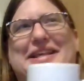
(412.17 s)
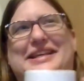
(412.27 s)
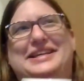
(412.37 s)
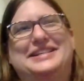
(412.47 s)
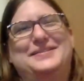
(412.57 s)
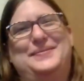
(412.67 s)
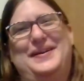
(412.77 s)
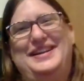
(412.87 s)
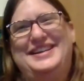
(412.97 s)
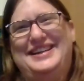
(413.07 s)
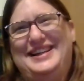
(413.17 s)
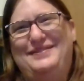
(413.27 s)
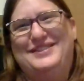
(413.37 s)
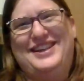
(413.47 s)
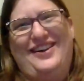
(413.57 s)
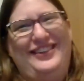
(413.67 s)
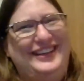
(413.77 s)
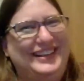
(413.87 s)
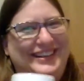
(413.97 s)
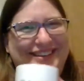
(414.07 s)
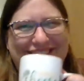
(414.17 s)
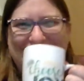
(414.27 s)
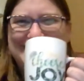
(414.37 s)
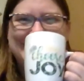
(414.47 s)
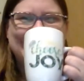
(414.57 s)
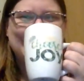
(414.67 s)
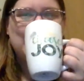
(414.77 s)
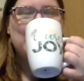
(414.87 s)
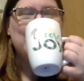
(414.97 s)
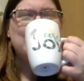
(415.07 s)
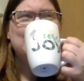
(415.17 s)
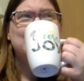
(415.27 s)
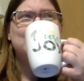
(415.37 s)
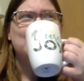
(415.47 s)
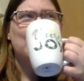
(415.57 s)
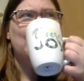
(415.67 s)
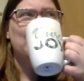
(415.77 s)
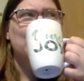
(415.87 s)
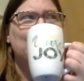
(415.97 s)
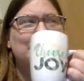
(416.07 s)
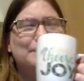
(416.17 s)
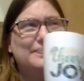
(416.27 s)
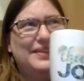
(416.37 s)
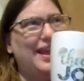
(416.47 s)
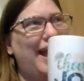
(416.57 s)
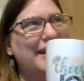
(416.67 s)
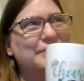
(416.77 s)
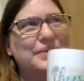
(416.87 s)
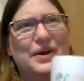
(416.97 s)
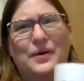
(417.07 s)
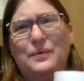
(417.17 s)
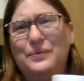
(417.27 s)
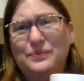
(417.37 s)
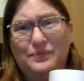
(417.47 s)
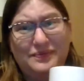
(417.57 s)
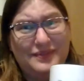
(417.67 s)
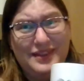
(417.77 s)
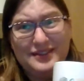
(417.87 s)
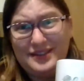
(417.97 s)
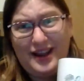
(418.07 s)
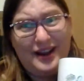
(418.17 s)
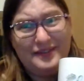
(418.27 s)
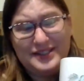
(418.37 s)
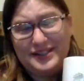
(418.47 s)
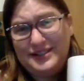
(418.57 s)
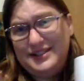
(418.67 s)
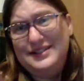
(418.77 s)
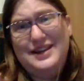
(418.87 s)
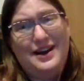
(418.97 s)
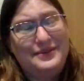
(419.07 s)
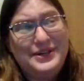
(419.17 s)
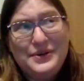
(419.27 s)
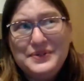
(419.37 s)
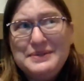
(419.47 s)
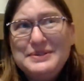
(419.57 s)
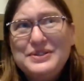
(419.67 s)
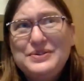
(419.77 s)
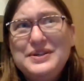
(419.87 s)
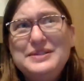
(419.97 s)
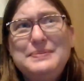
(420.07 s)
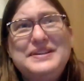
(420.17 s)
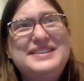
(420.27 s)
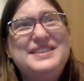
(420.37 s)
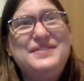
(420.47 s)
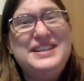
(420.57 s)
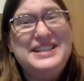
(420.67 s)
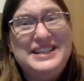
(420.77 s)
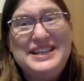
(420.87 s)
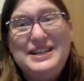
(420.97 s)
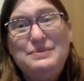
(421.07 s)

That's what he keeps calling her. So I don't know. This guy obviously does not read cozy mysteries, because if he did, he would